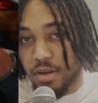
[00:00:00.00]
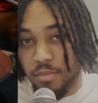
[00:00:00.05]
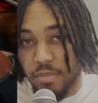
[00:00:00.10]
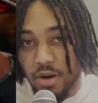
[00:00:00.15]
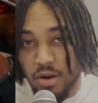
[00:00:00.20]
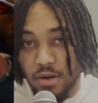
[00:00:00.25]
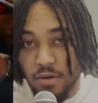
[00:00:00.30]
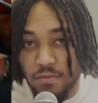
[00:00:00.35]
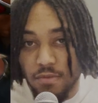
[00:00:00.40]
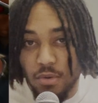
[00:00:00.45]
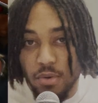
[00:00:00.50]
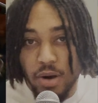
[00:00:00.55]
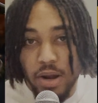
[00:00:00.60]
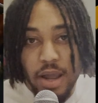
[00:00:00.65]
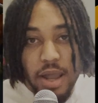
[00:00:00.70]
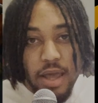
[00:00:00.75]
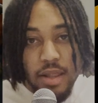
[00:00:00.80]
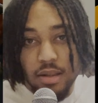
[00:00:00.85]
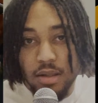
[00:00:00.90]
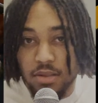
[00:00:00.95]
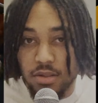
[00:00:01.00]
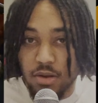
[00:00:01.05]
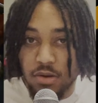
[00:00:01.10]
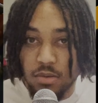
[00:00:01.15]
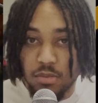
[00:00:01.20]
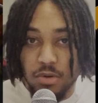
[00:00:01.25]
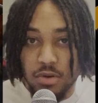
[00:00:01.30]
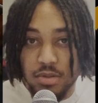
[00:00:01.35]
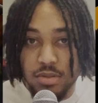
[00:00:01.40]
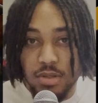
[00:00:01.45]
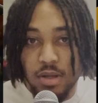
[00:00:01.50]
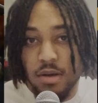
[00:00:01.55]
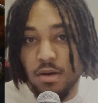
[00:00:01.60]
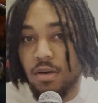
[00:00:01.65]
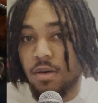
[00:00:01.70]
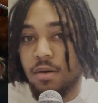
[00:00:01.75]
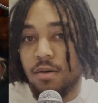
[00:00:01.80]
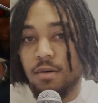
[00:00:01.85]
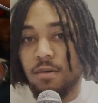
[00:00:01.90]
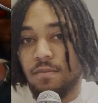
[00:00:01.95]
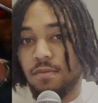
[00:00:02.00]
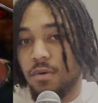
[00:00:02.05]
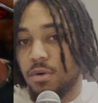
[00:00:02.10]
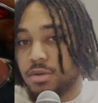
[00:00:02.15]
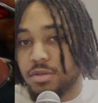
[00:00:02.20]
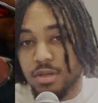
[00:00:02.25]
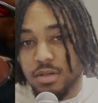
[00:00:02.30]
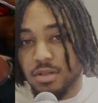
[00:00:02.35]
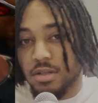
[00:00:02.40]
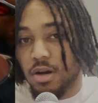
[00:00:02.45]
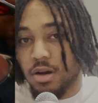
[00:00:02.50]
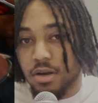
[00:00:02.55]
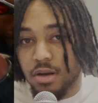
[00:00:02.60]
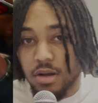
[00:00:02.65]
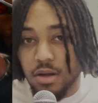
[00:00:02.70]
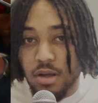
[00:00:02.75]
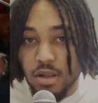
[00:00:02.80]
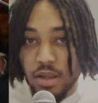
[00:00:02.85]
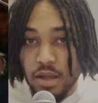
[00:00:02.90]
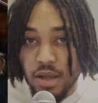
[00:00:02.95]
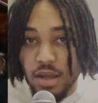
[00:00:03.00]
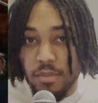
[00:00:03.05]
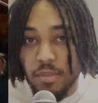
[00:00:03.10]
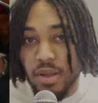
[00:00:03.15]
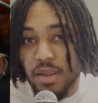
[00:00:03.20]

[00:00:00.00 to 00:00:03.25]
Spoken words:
America 4 and the Thunderbolts, folks are starting to claim